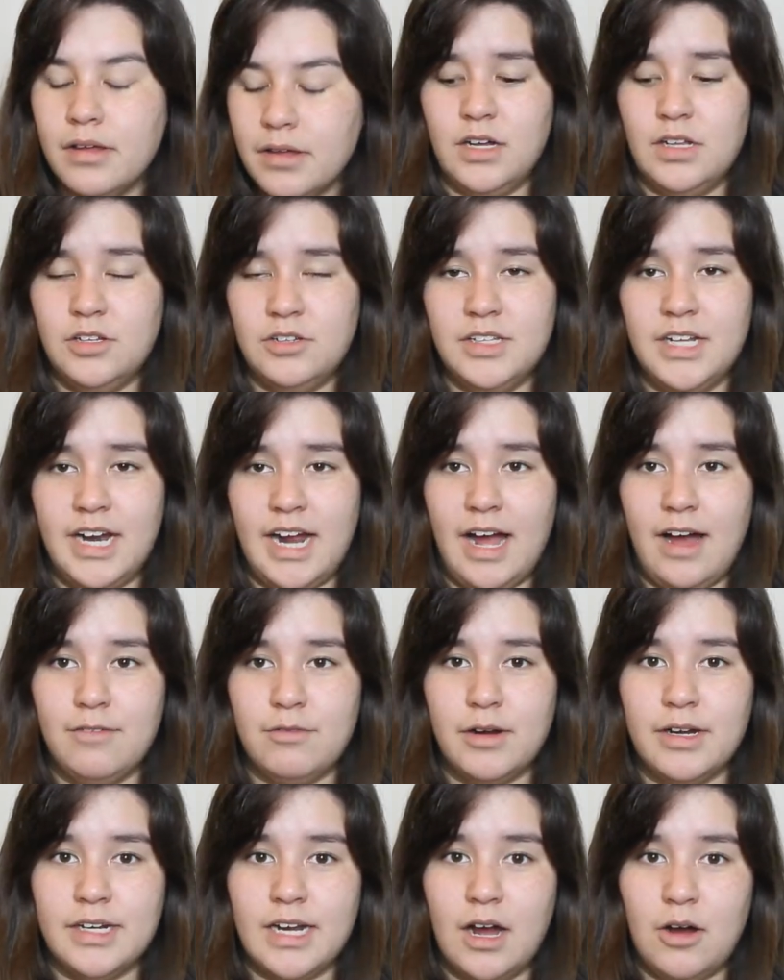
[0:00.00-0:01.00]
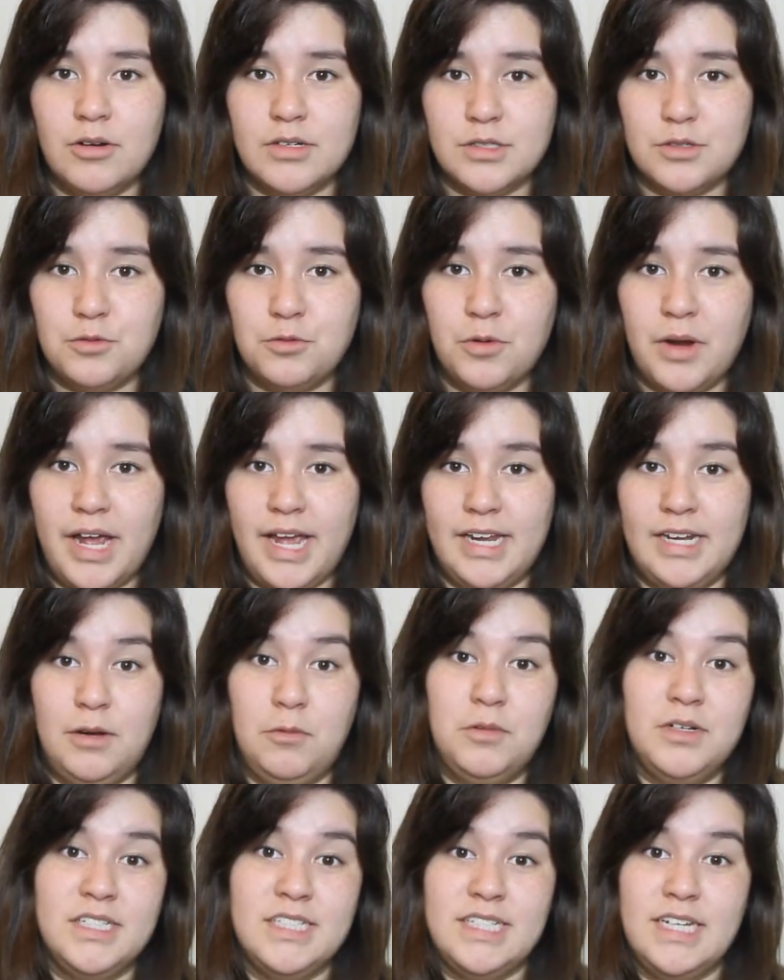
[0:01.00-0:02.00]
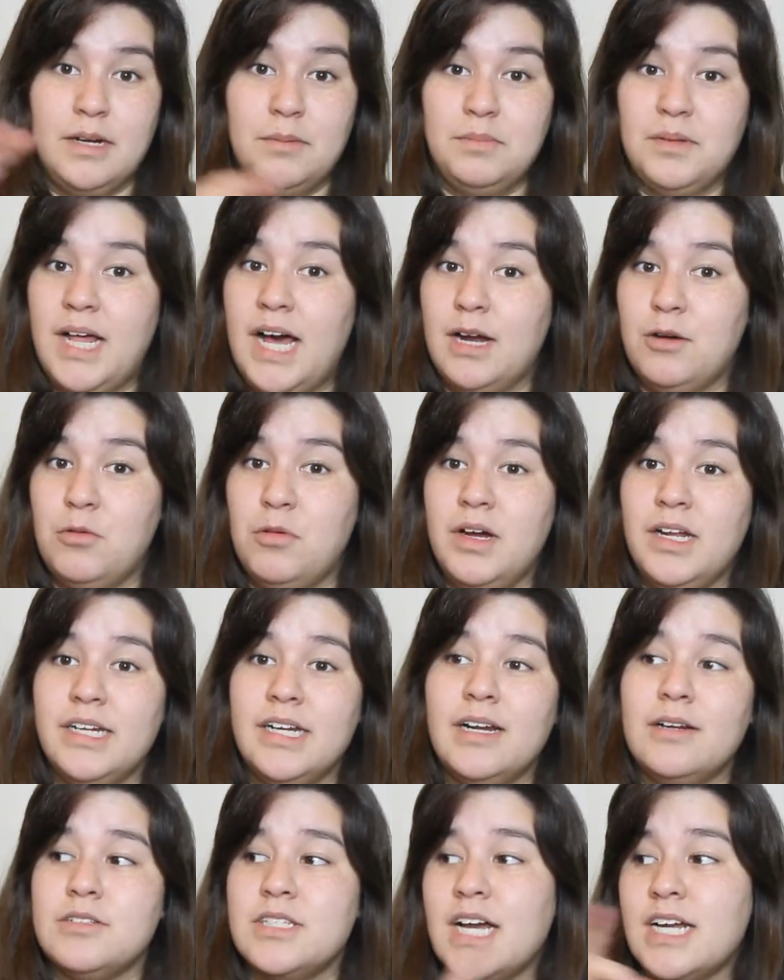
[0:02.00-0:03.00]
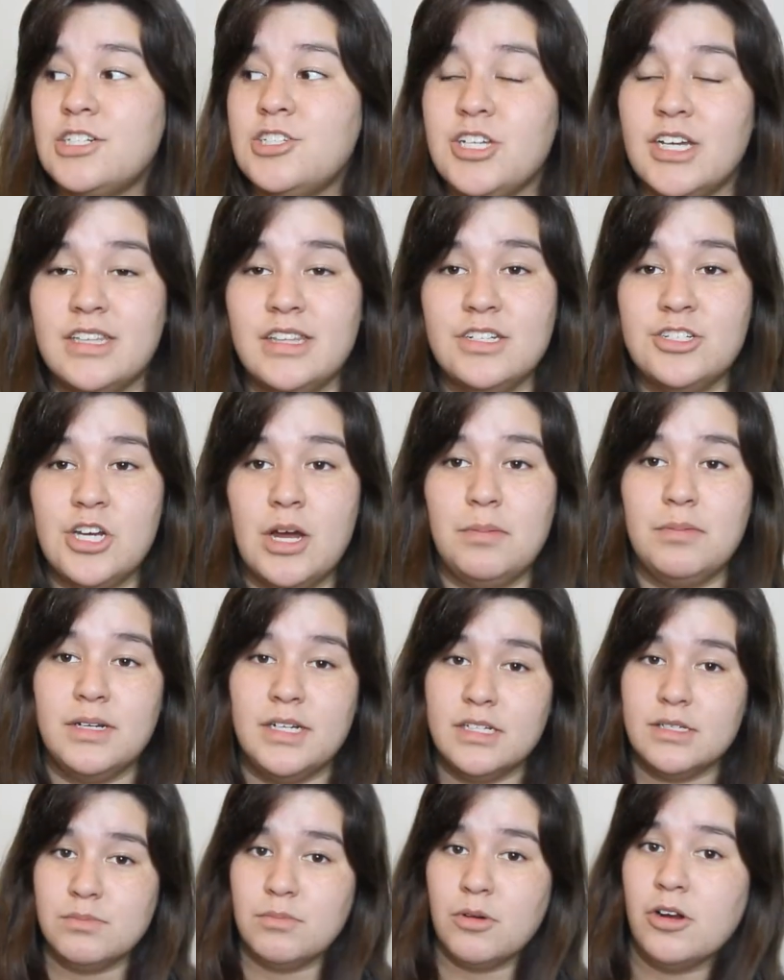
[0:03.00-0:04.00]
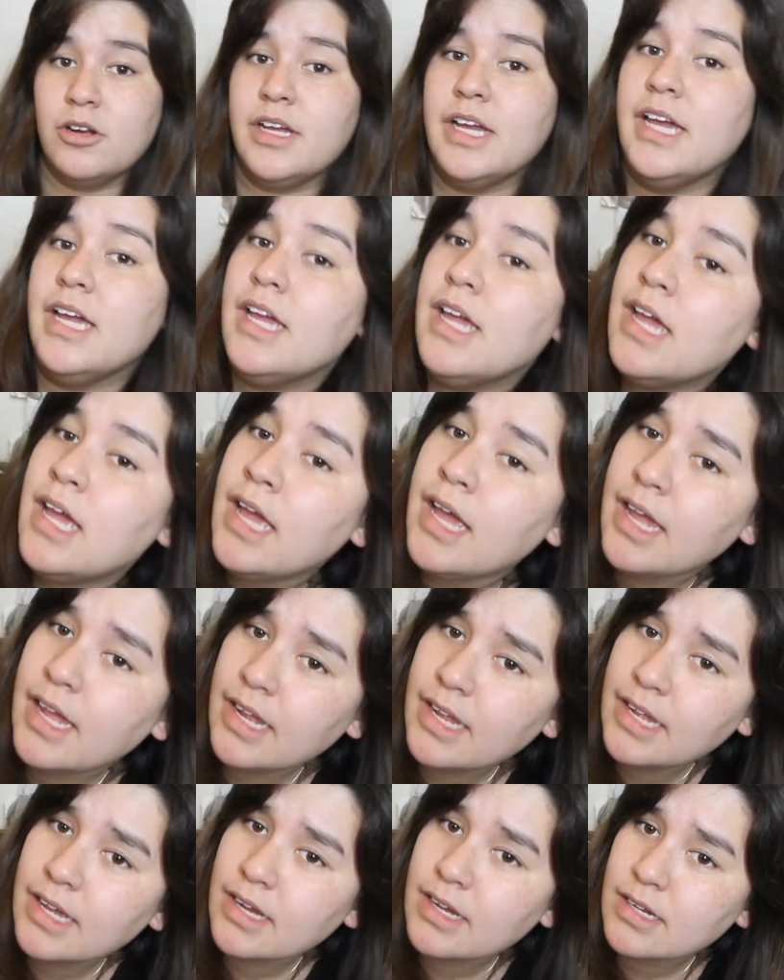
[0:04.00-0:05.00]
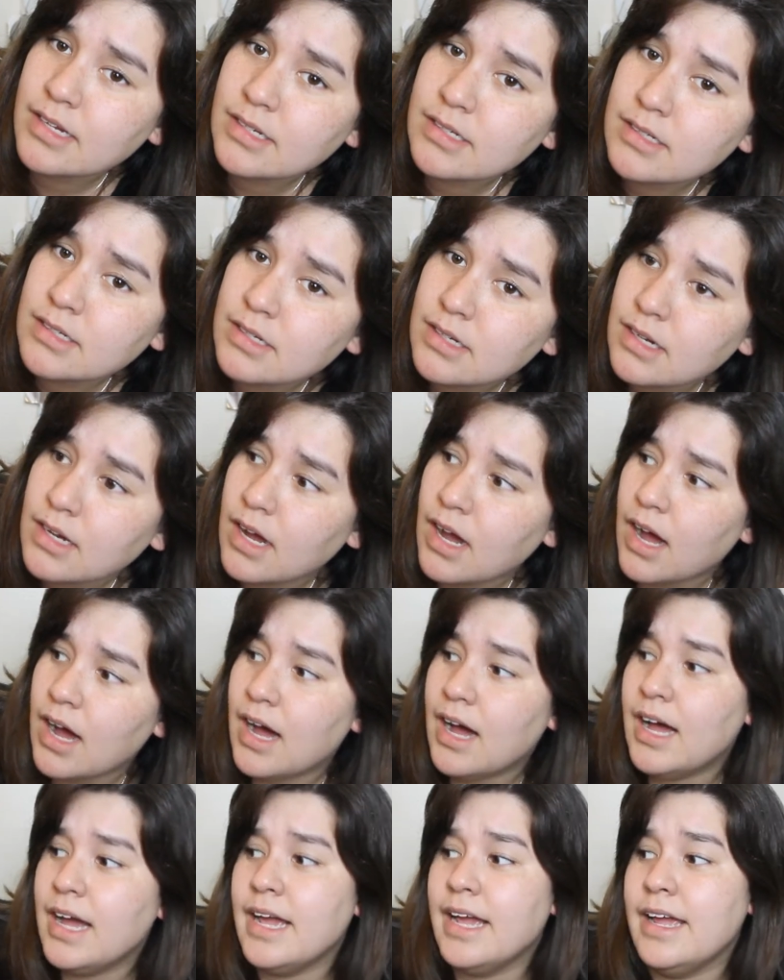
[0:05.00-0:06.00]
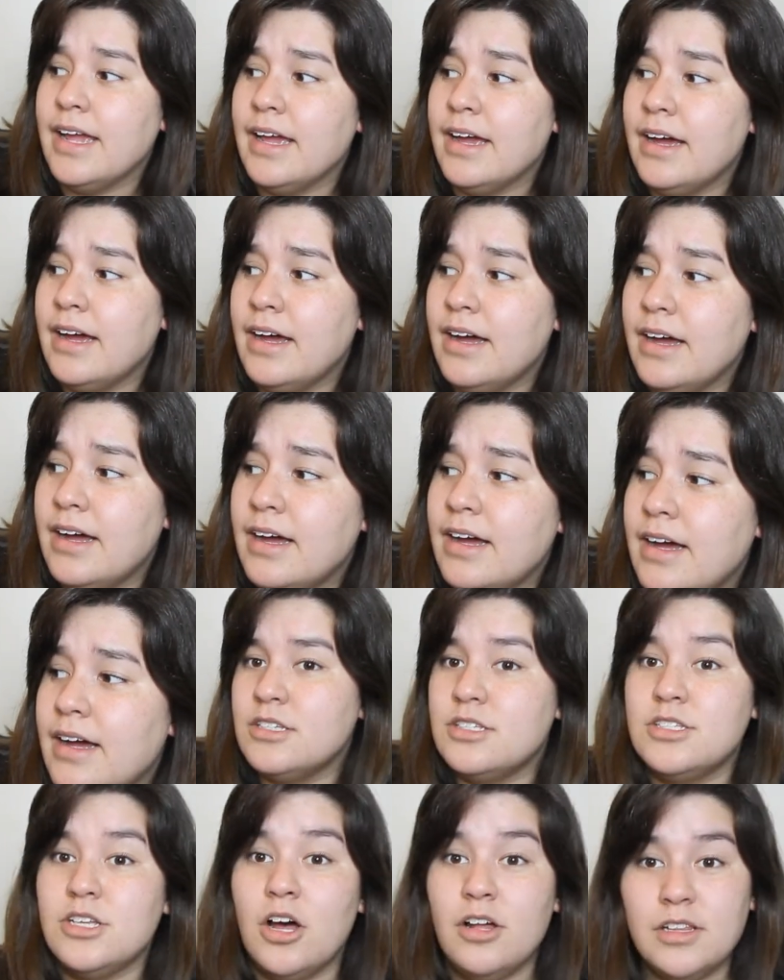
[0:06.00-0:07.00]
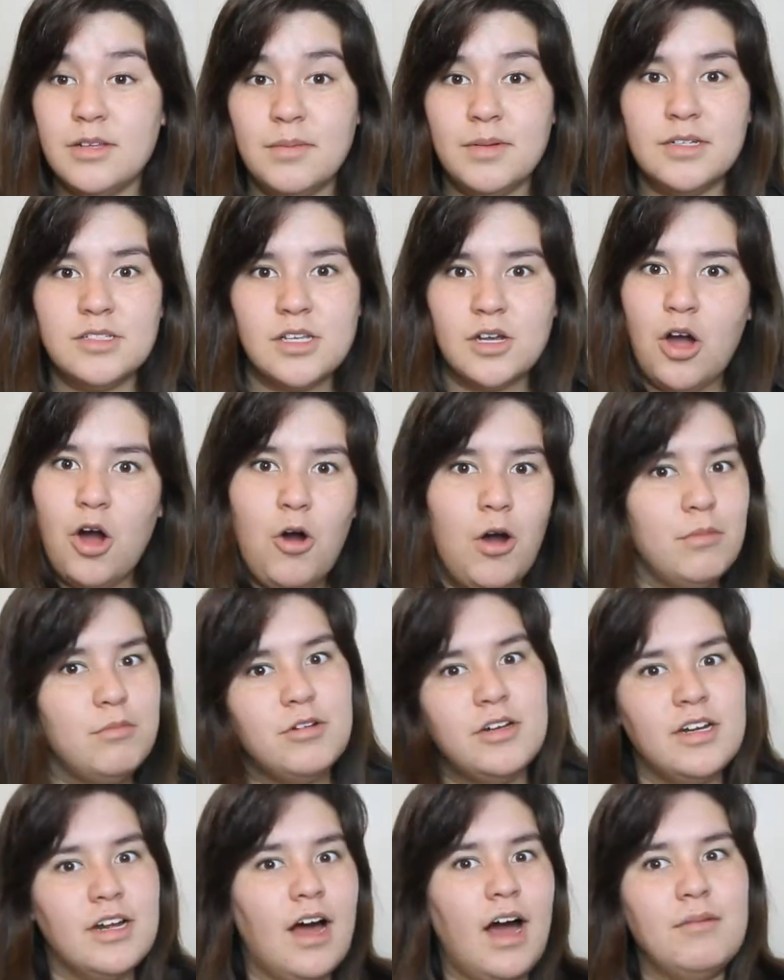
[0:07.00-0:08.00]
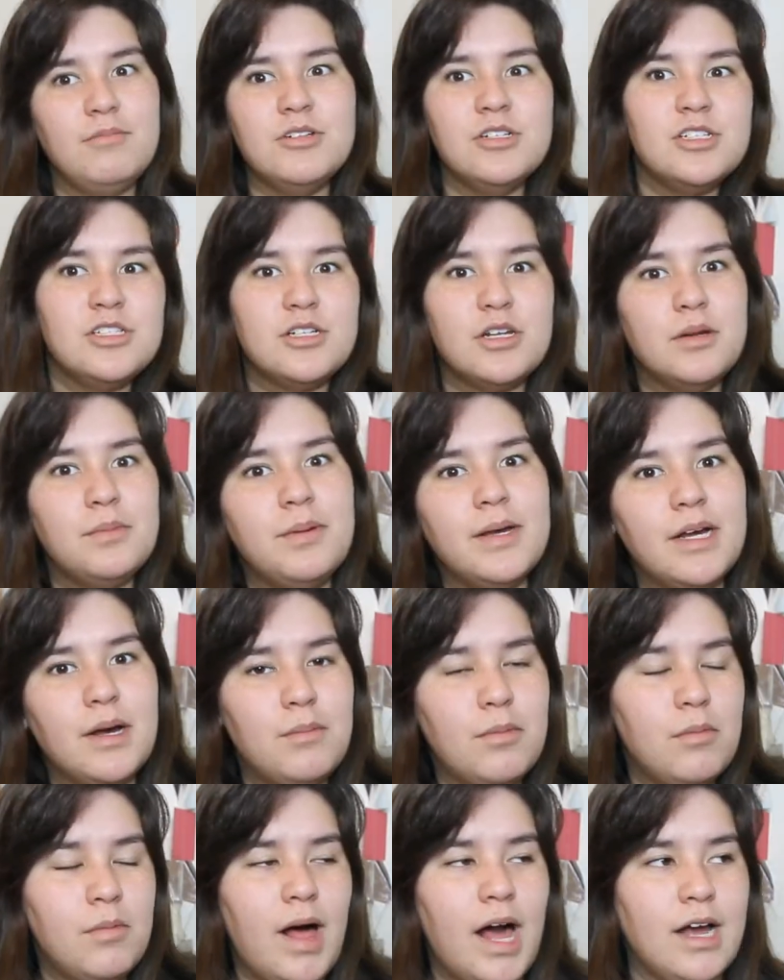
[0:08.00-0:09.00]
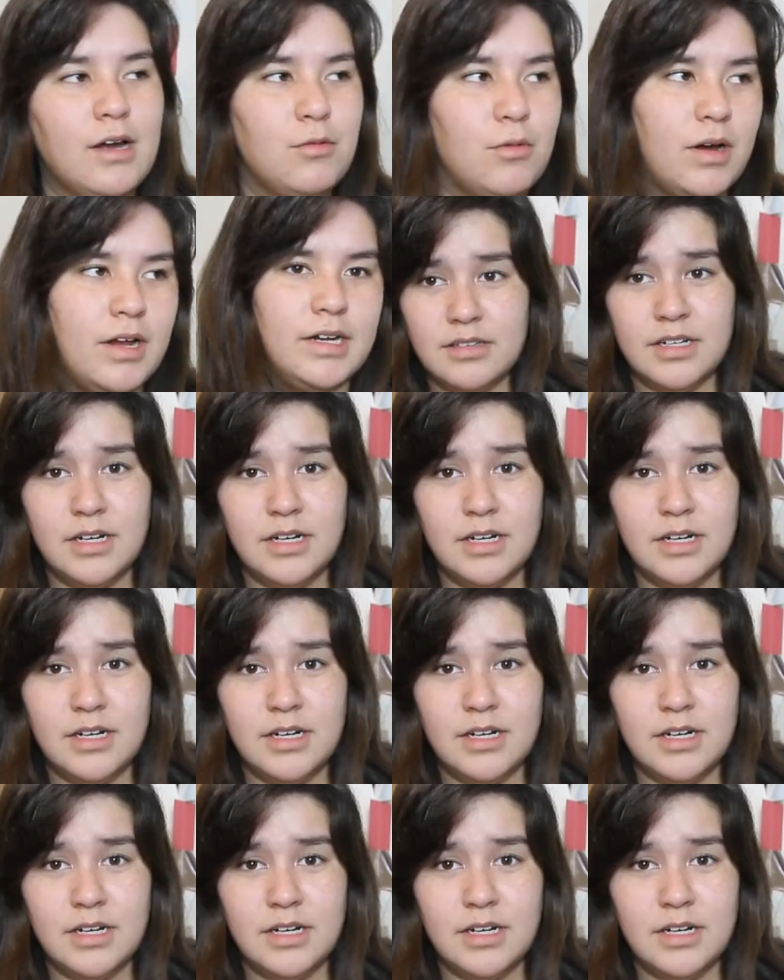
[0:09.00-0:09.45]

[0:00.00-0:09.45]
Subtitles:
The color that I have right now is gray, and I wanted to get a black one, and I was actually at the Japanese market and I saw them and I was like, oh, I'm just gonna pick up a black one.